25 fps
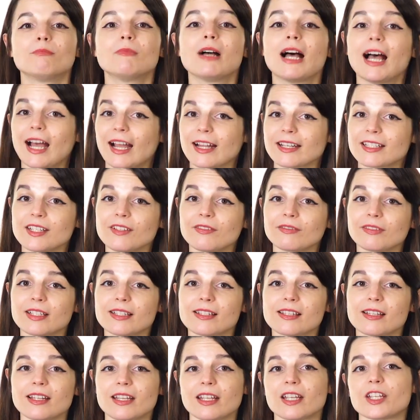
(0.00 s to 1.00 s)
Active
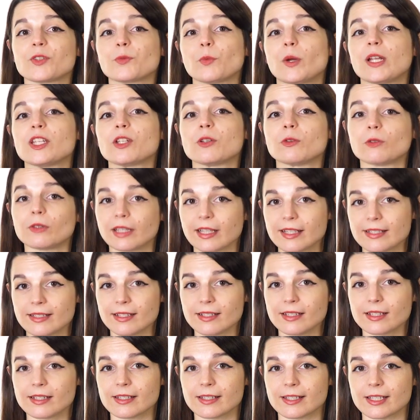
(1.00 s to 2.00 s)
listening is when you
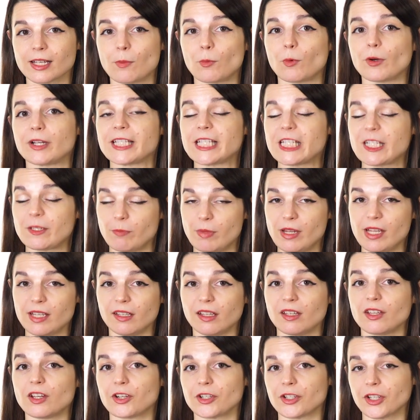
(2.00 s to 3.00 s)
listen to someone
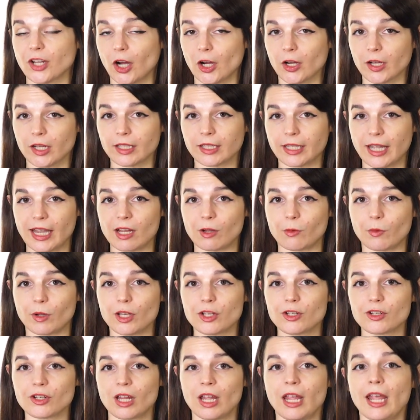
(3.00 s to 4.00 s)
speaking your target
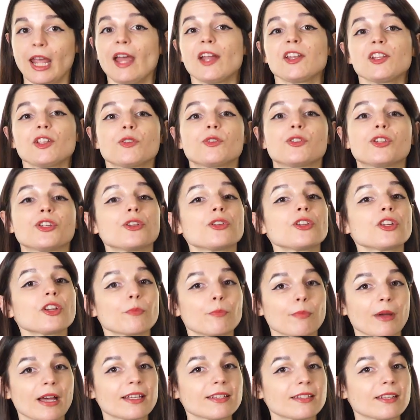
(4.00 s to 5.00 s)
language and you do your
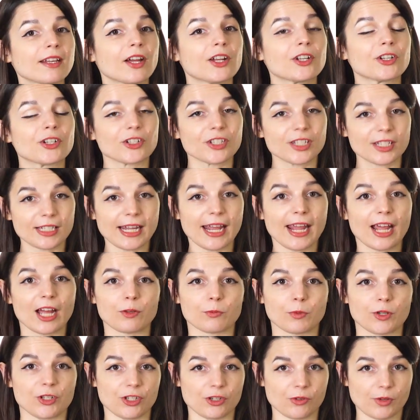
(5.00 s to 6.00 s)
best to understand
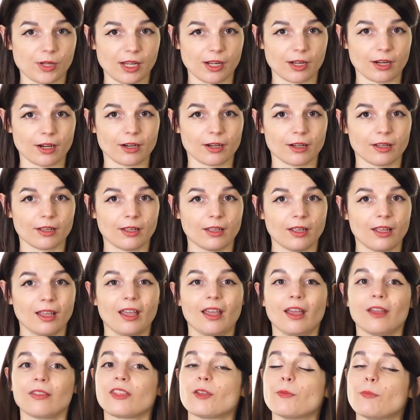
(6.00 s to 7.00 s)
what you hear.
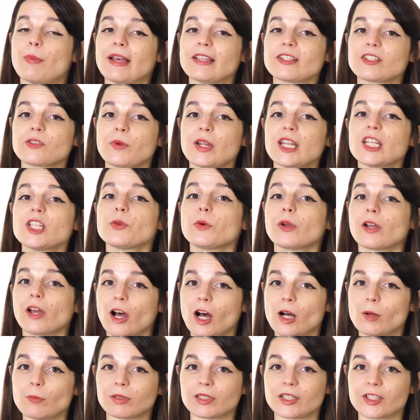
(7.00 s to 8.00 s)
The best way to
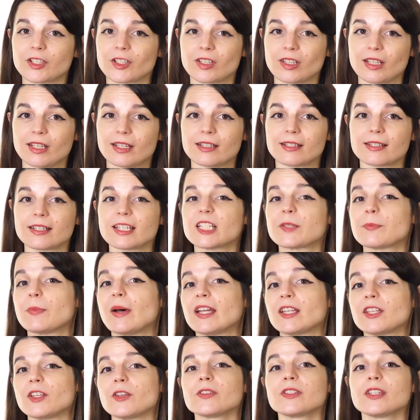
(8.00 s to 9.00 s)
accomplish this is by
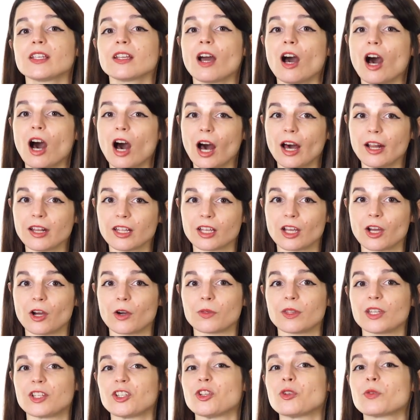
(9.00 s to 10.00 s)
using audio
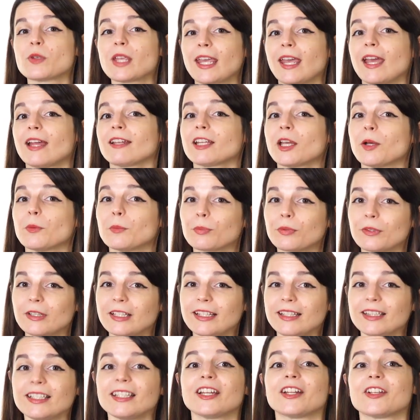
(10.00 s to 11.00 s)
that you can't
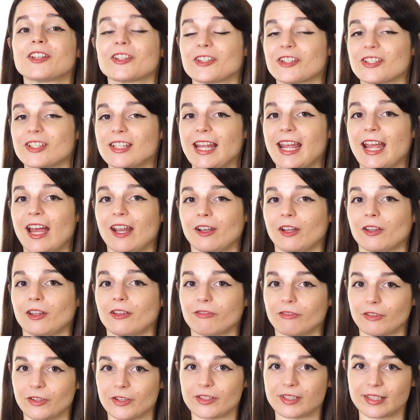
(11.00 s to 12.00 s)
completely understand on the
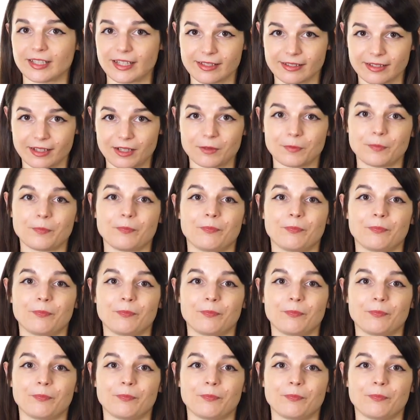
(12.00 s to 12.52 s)
first listen.